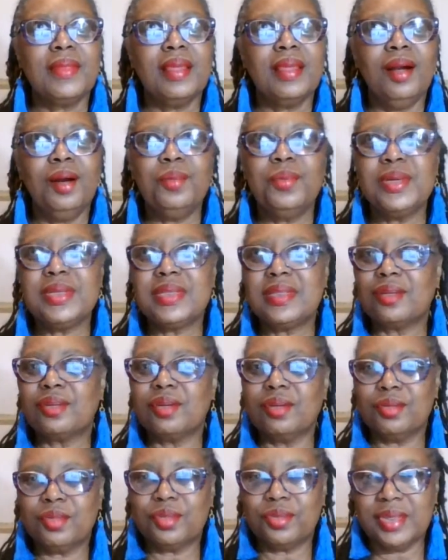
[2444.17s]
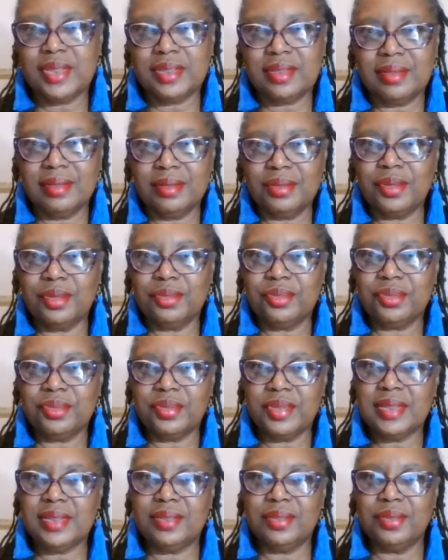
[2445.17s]
oh, what's the
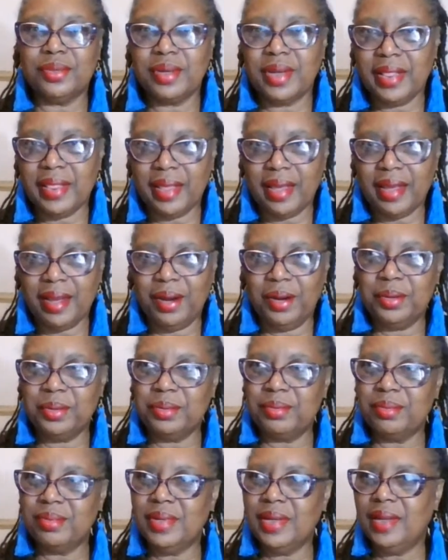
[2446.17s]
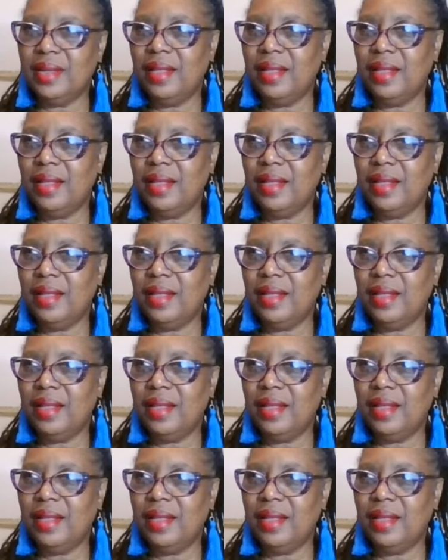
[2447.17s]
grocery store that they own?